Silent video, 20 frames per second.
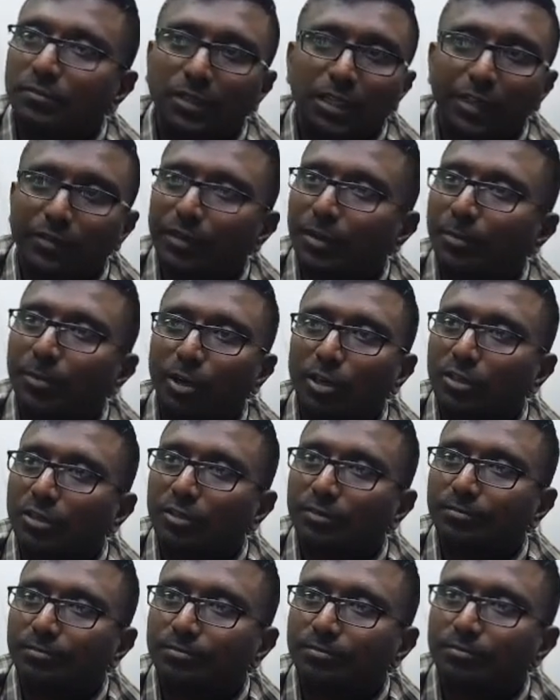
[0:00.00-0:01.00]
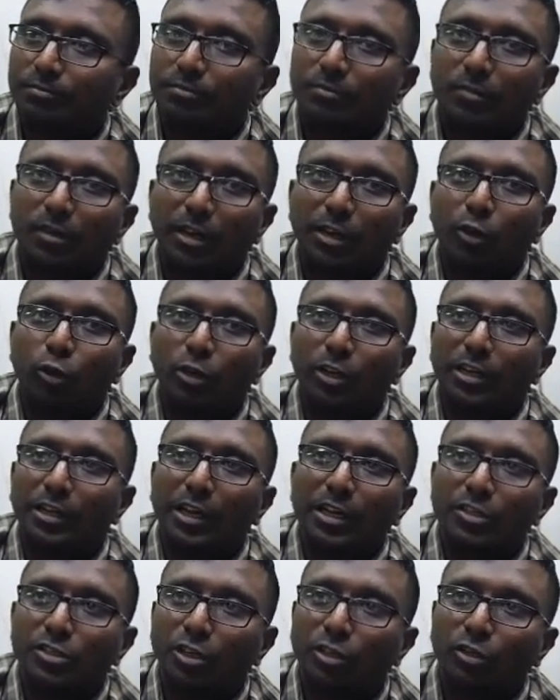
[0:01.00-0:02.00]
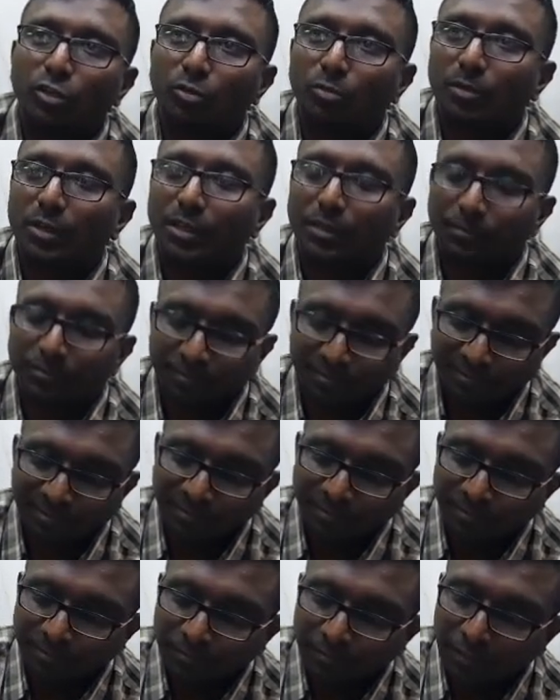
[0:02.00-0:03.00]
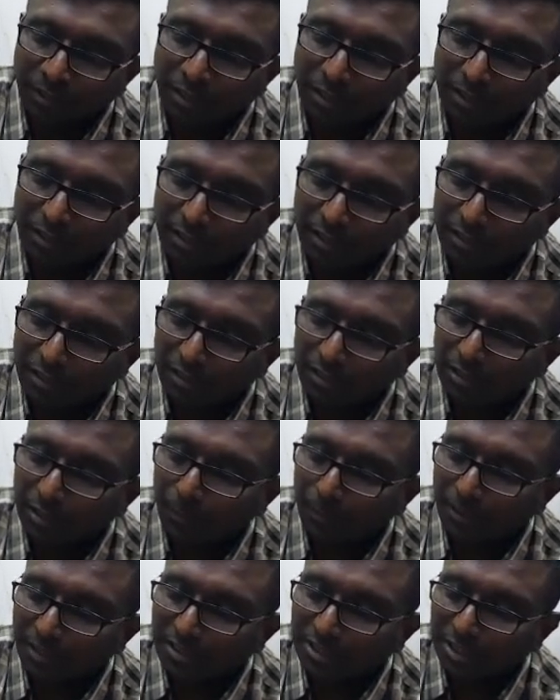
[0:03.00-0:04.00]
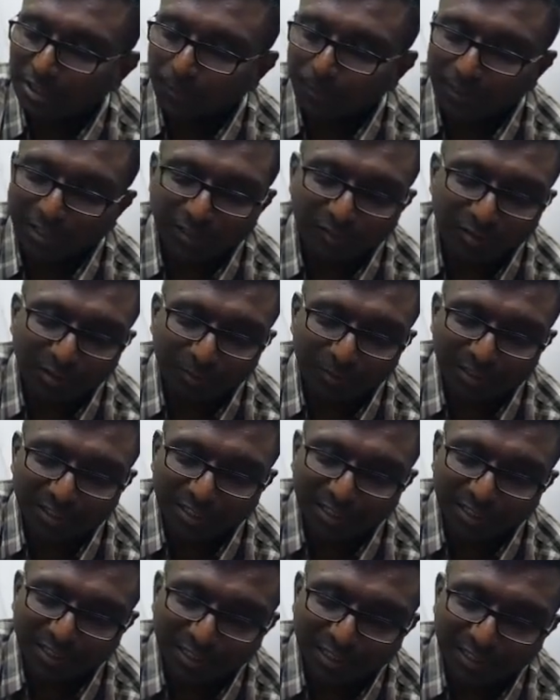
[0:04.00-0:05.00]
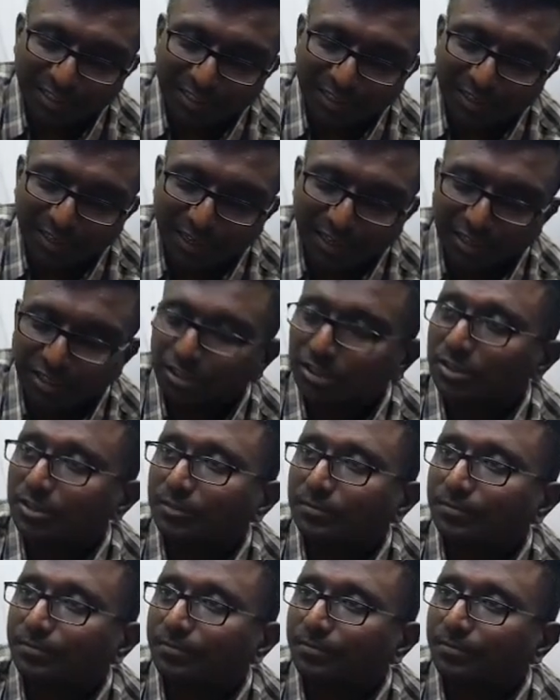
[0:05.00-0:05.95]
never bought and no intention to buy. Right. The purchase price will be settled in cash